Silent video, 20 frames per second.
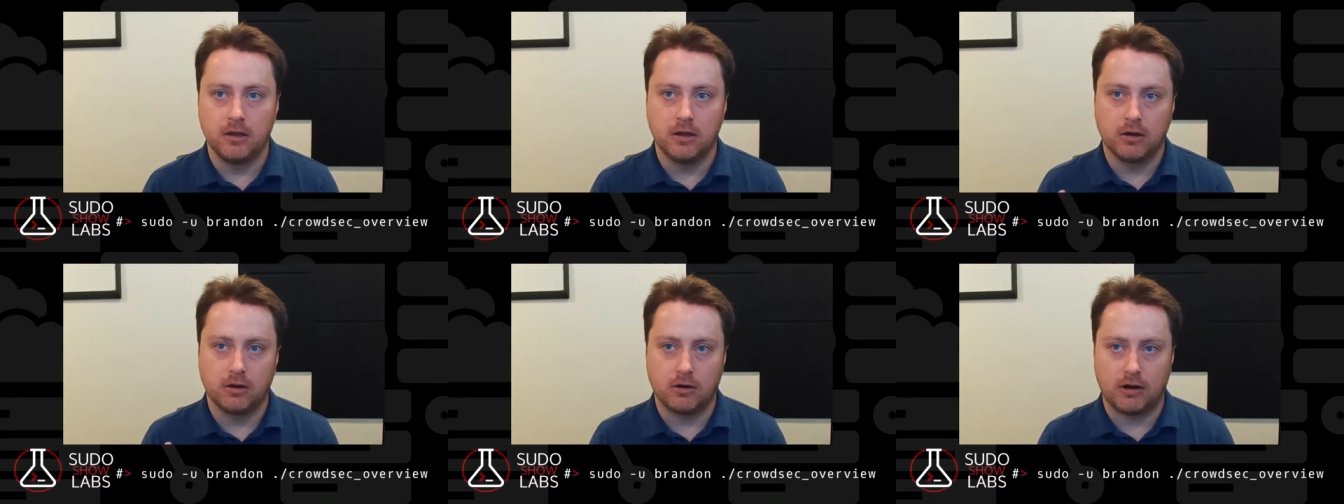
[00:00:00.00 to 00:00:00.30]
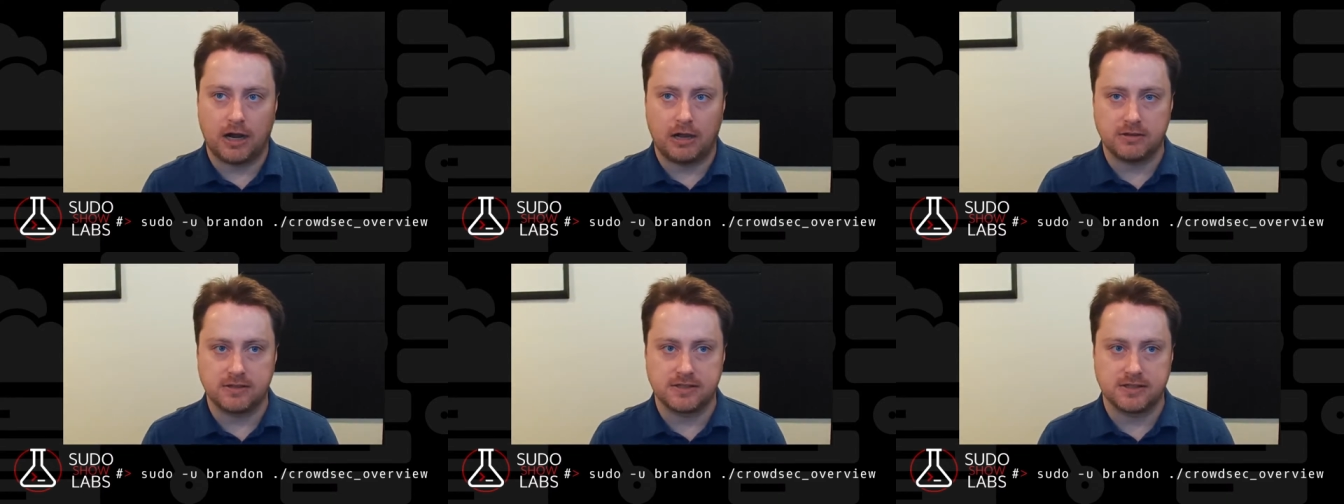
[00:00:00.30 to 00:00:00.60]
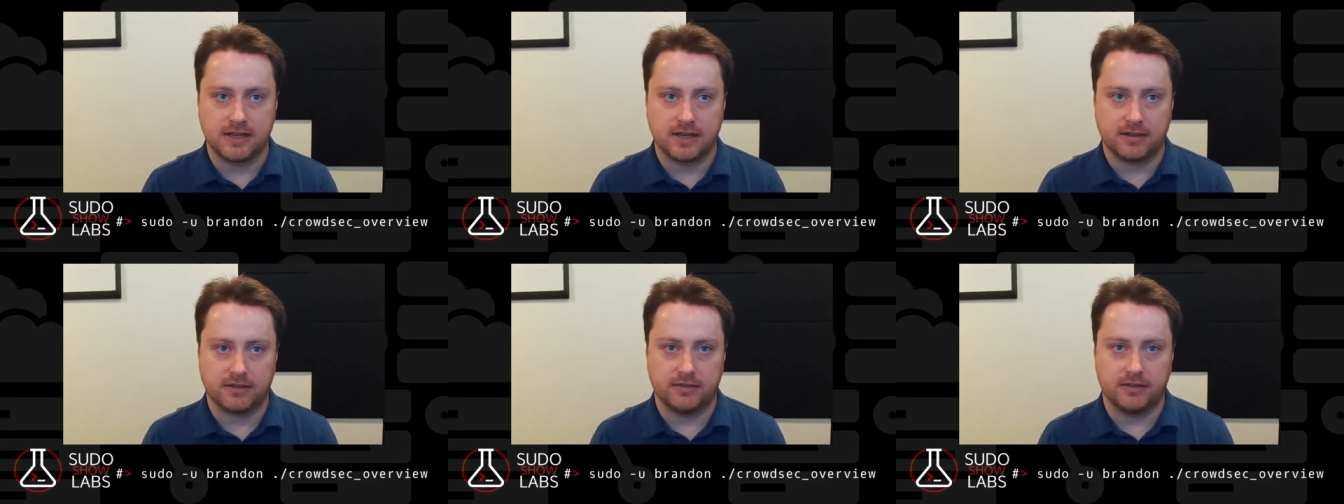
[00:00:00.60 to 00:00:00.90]

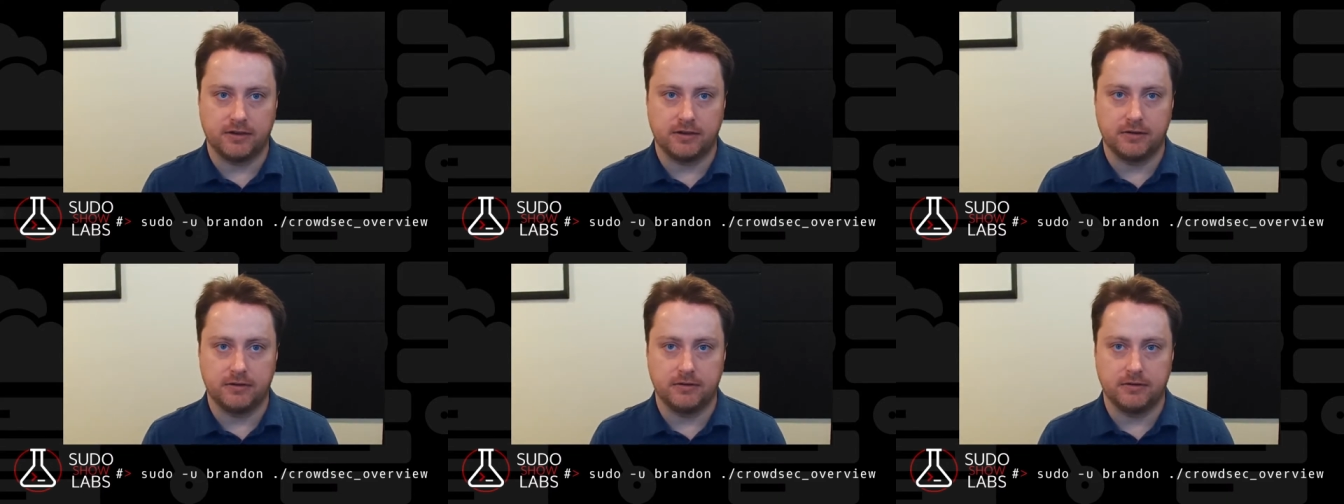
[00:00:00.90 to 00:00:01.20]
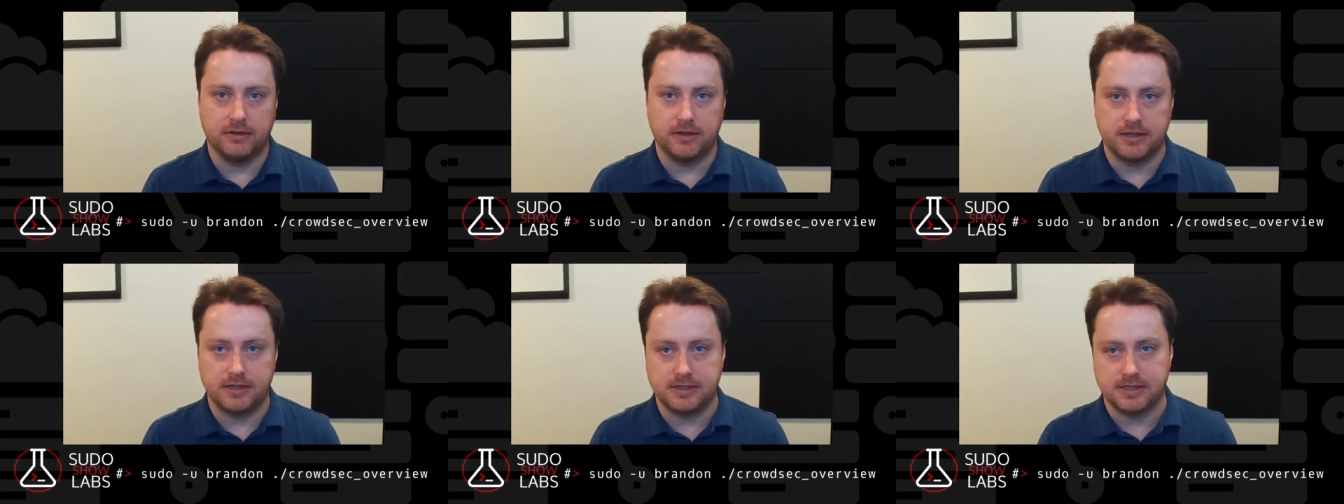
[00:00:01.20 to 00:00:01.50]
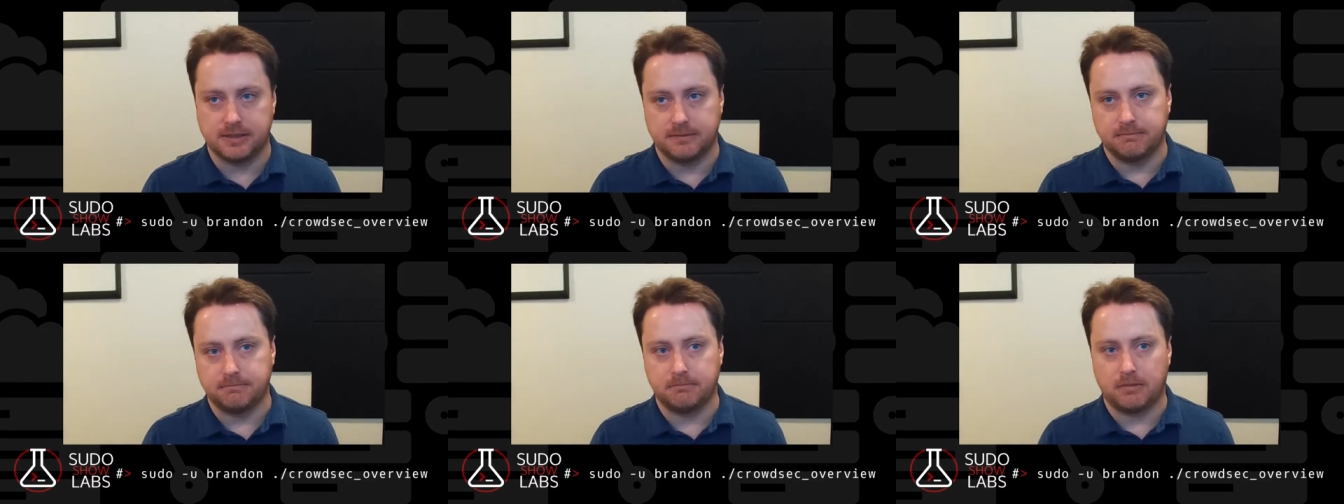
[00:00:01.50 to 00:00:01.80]
CrowdSec, though, is
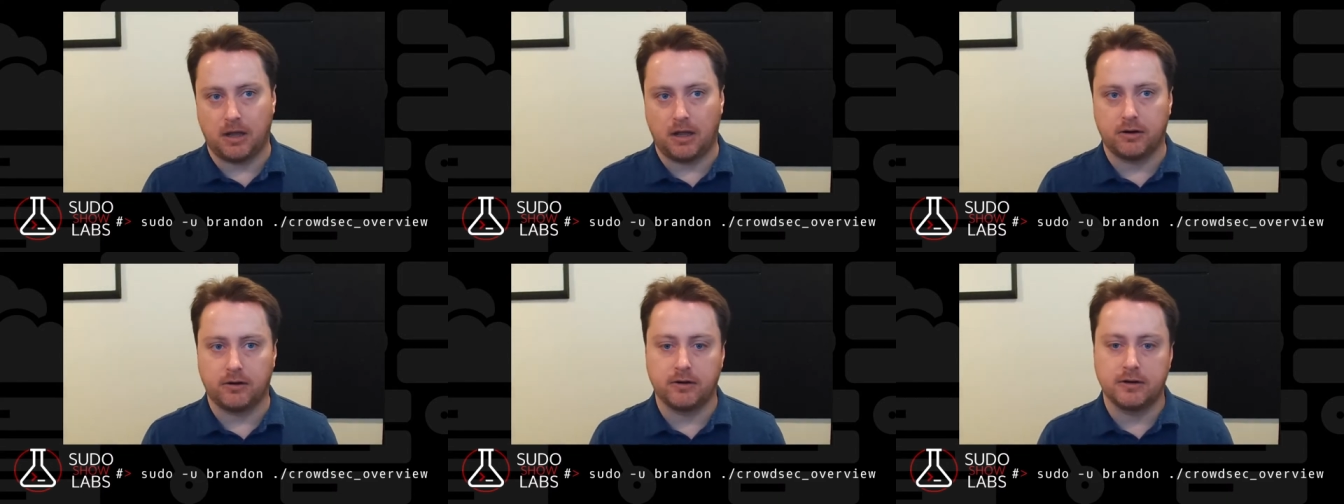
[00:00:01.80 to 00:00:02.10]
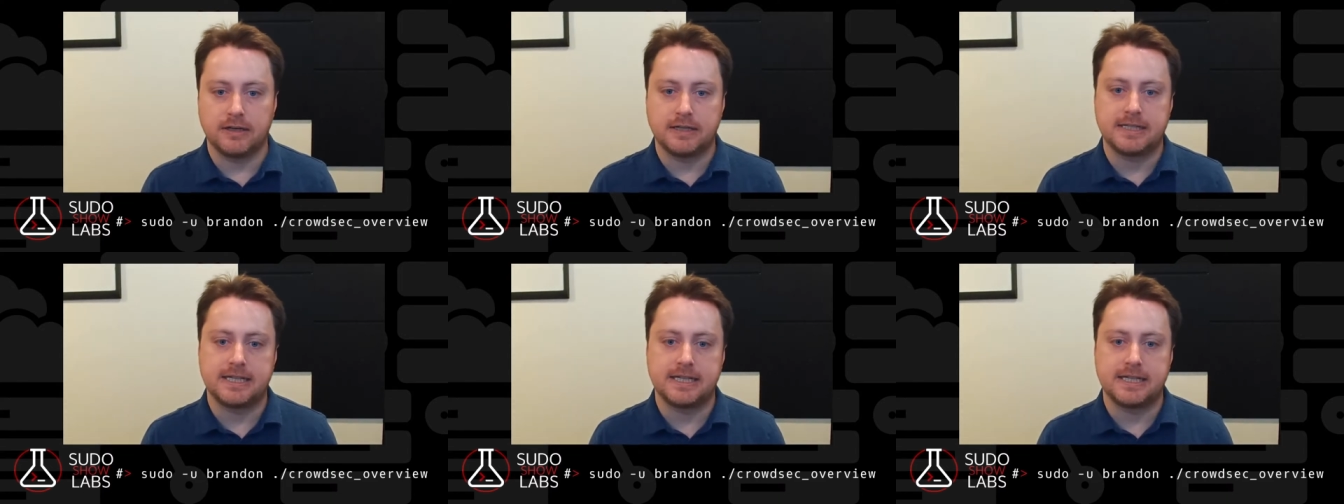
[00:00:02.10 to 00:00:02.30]
a modern